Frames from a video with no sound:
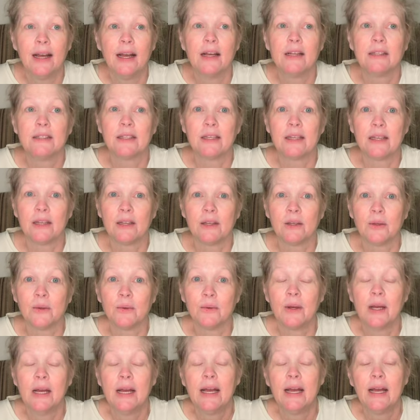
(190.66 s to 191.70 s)
to
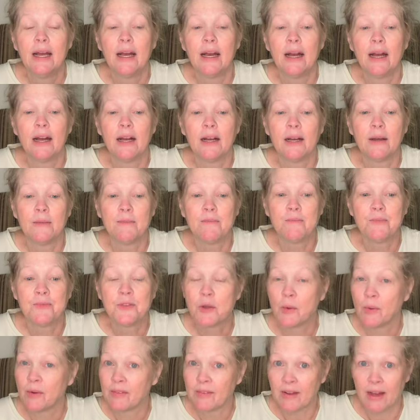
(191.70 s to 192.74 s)
do.
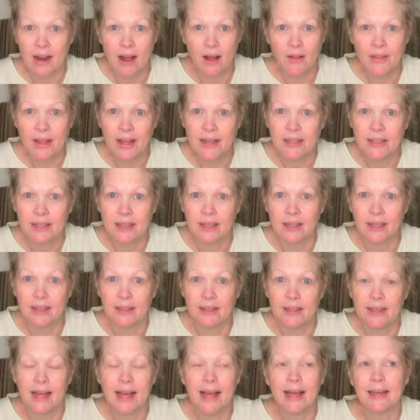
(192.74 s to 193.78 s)
So we've got all that
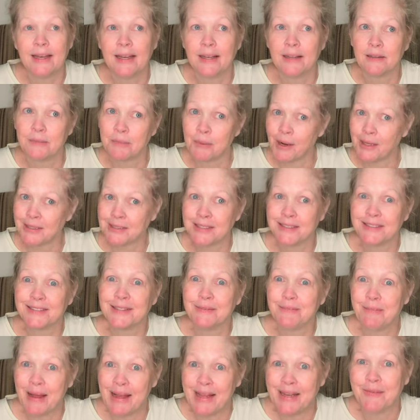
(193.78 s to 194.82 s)
done, and in the process
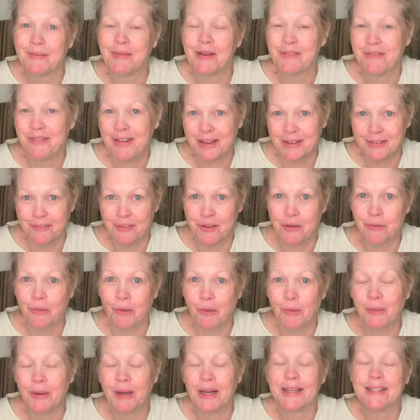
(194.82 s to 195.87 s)
of painting, we found a few
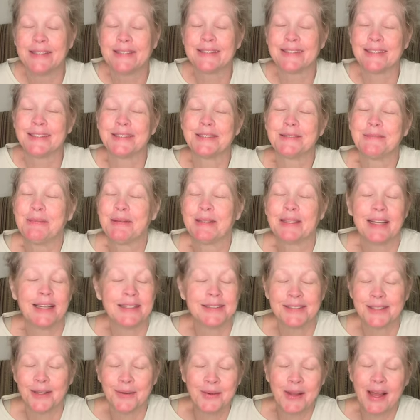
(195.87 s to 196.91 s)
more places, but
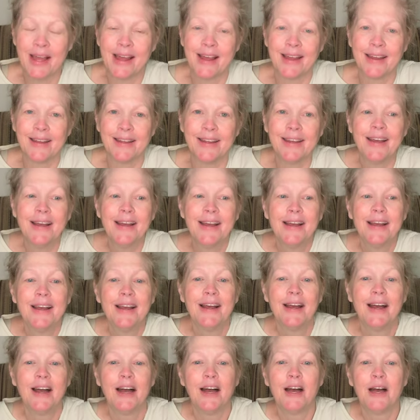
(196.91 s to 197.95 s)
that's okay.
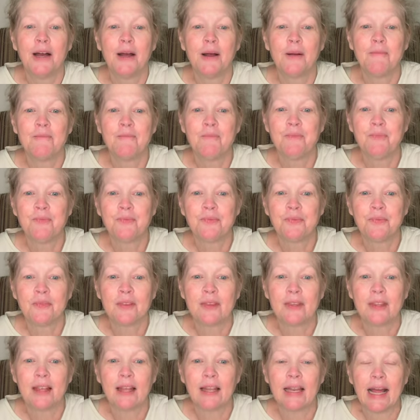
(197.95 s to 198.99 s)

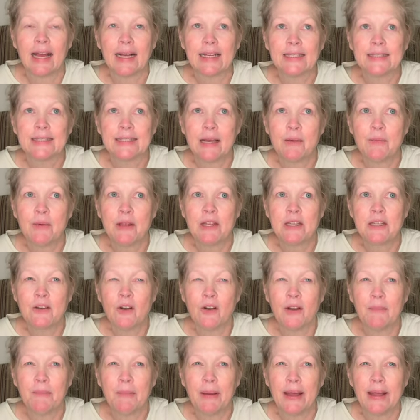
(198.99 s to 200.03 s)
Like I say, we
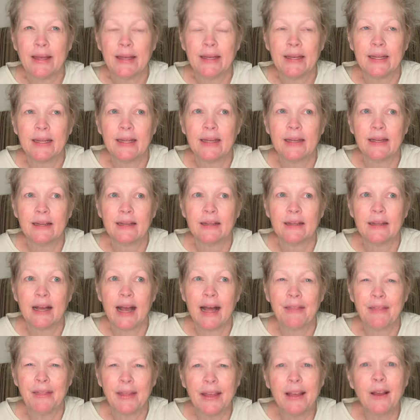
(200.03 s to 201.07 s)
started painting, I
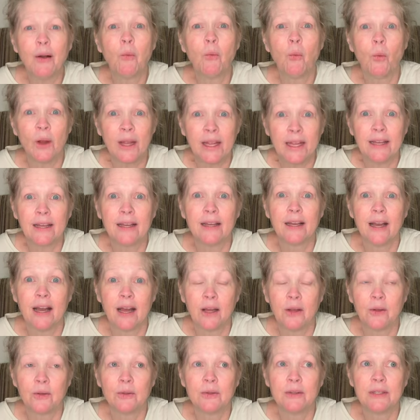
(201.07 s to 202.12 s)
think a week
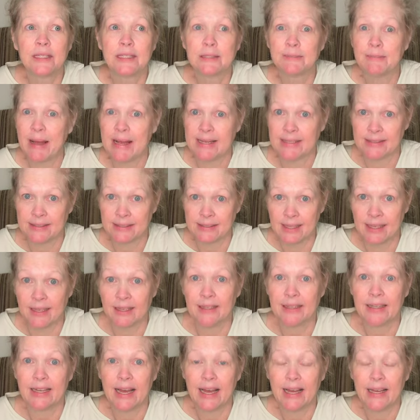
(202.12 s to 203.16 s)
ago, this past
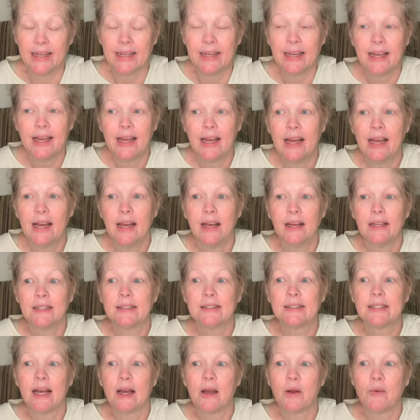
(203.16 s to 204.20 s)
Sunday.
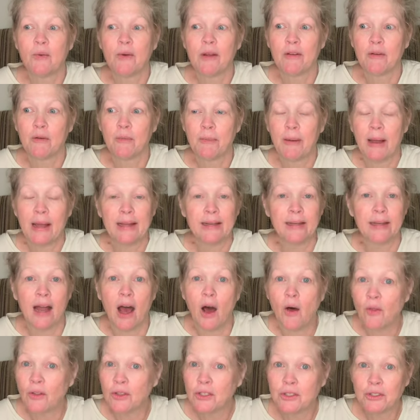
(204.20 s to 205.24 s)
So we were painting
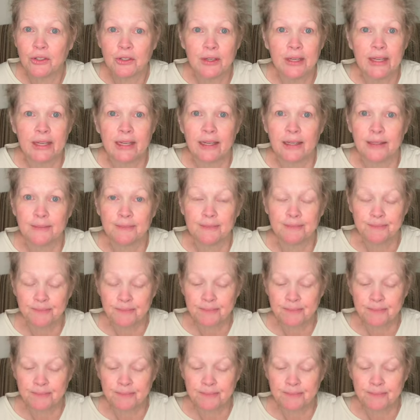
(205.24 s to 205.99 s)
all the trim.